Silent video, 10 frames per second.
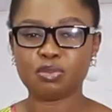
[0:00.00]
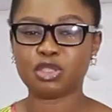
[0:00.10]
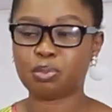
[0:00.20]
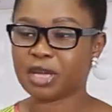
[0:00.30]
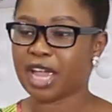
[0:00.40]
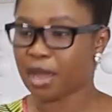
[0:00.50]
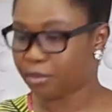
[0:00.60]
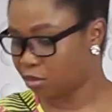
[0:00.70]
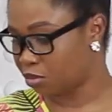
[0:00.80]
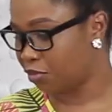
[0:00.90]
You should be
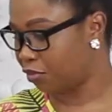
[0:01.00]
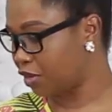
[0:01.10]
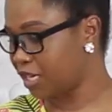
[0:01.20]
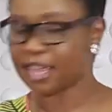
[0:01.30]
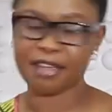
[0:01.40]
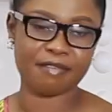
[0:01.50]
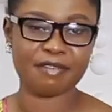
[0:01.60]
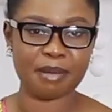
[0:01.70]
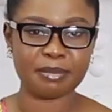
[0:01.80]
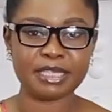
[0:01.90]
able to feed a
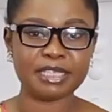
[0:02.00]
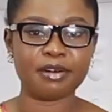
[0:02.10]
family